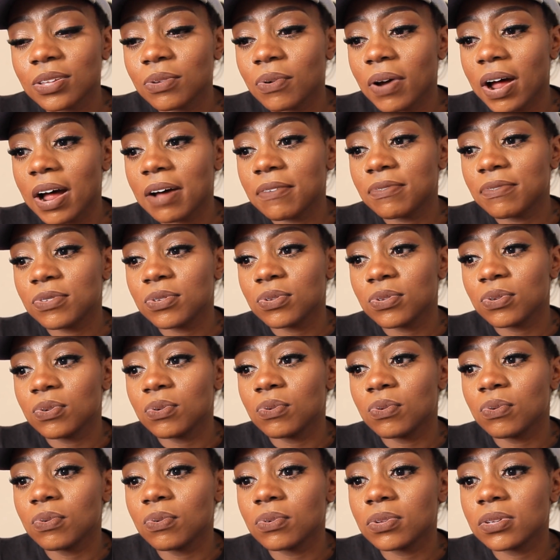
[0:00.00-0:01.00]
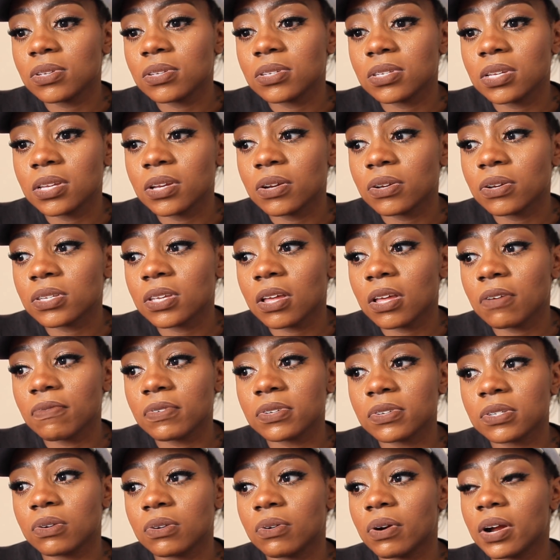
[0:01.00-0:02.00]
You have to see
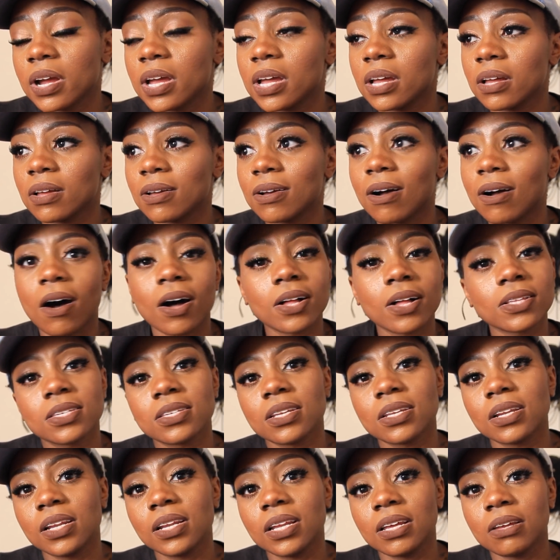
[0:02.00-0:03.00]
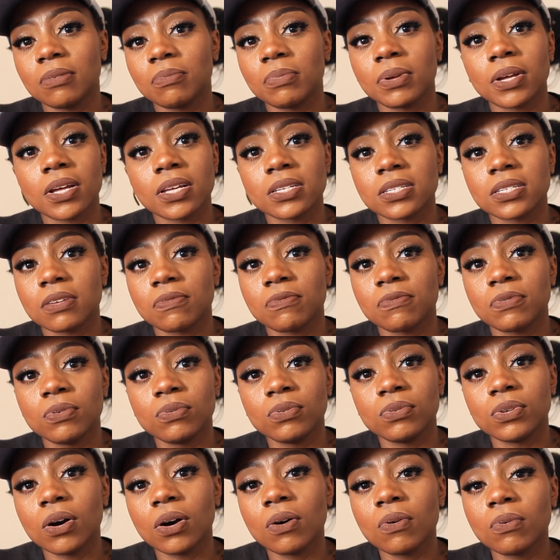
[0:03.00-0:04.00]
yourself as great constantly, because if
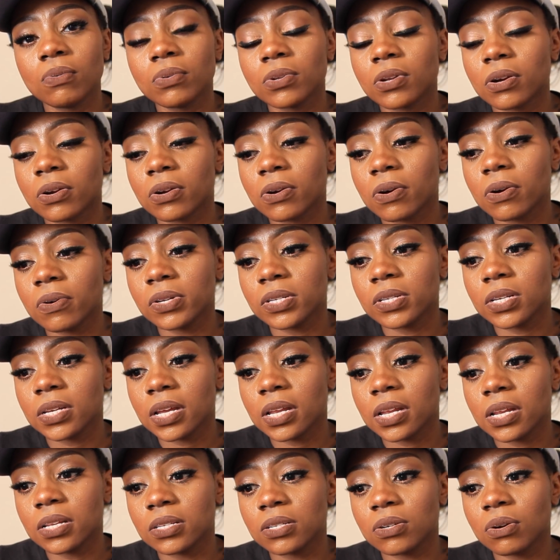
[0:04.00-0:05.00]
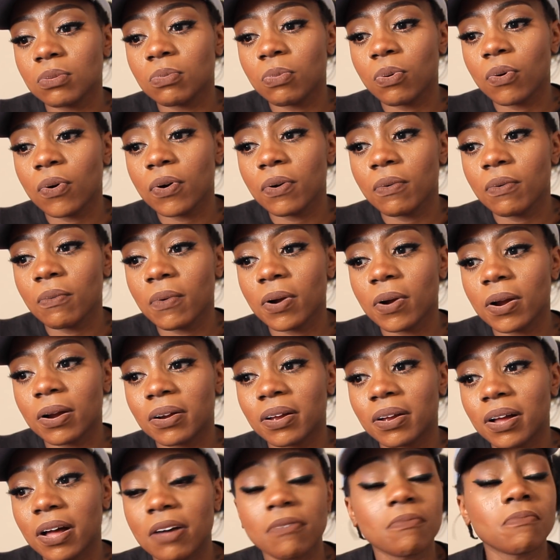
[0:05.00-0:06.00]
you don't, you're going to get into a point
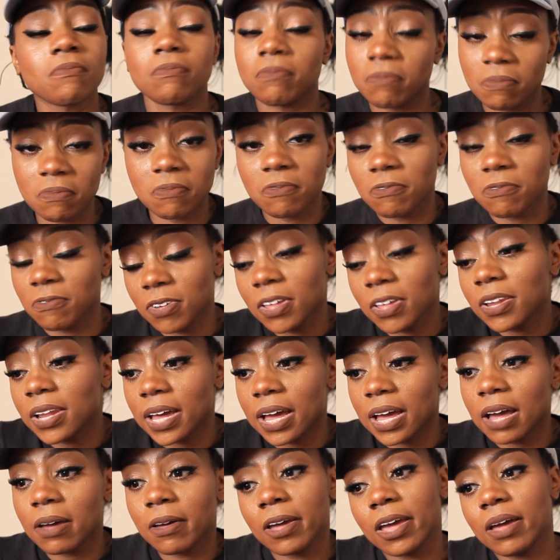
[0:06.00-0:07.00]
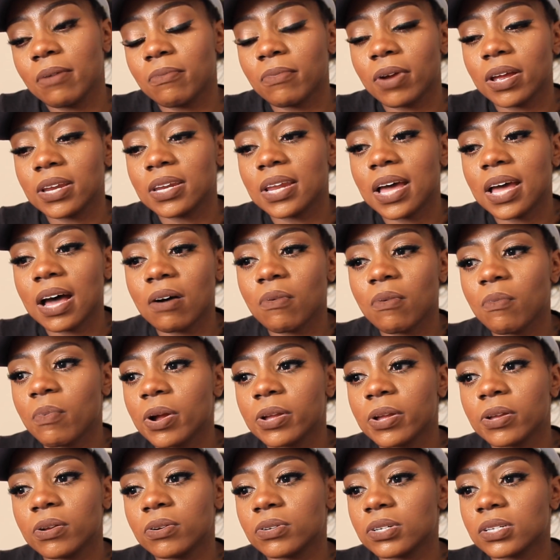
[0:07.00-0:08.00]
where I feel like I am right now,
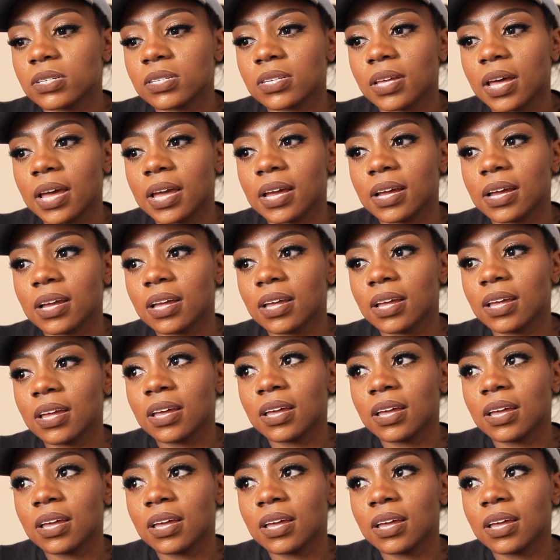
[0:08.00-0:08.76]
where you're just like,